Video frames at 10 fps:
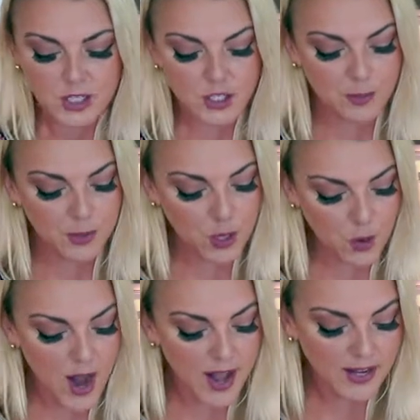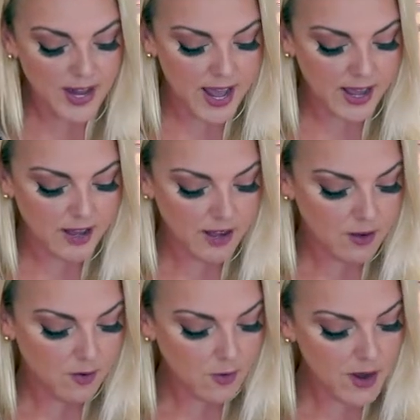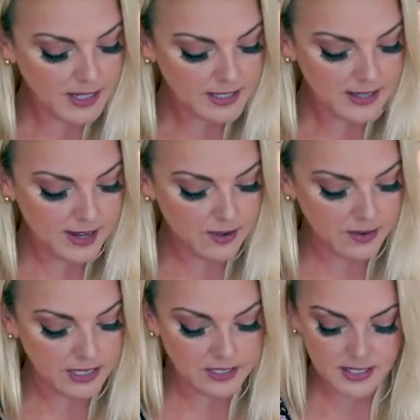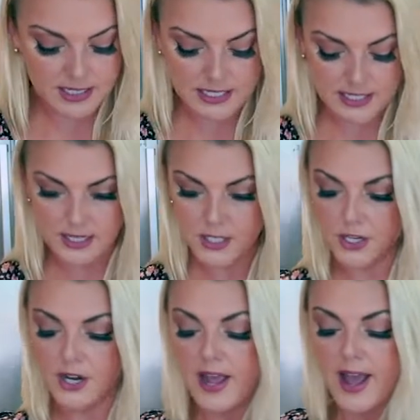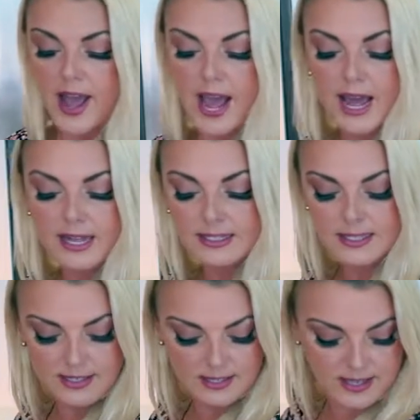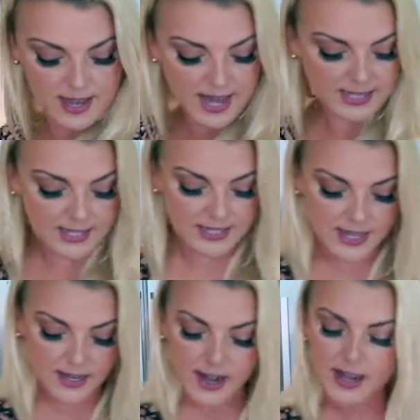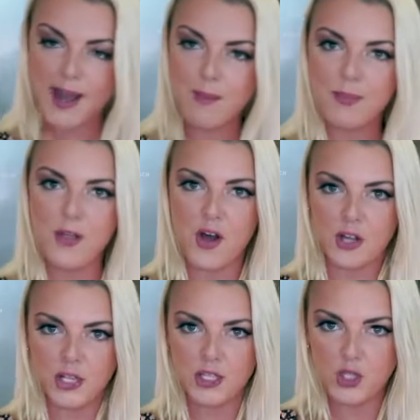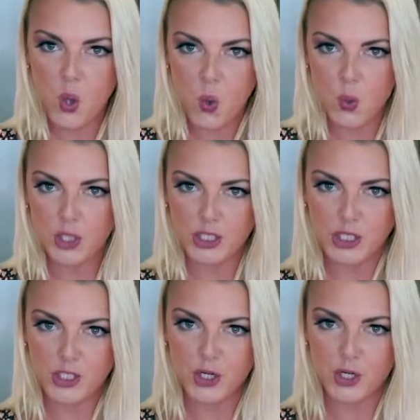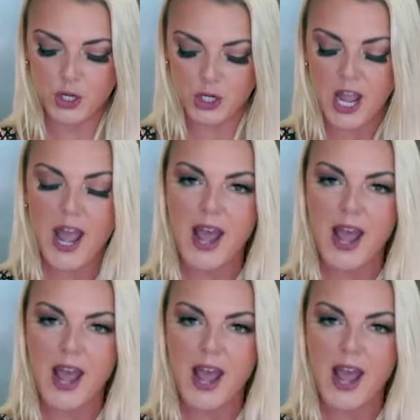So I'm gonna crack an egg right down into the center. And as I said, I kept the onions whole in the circle.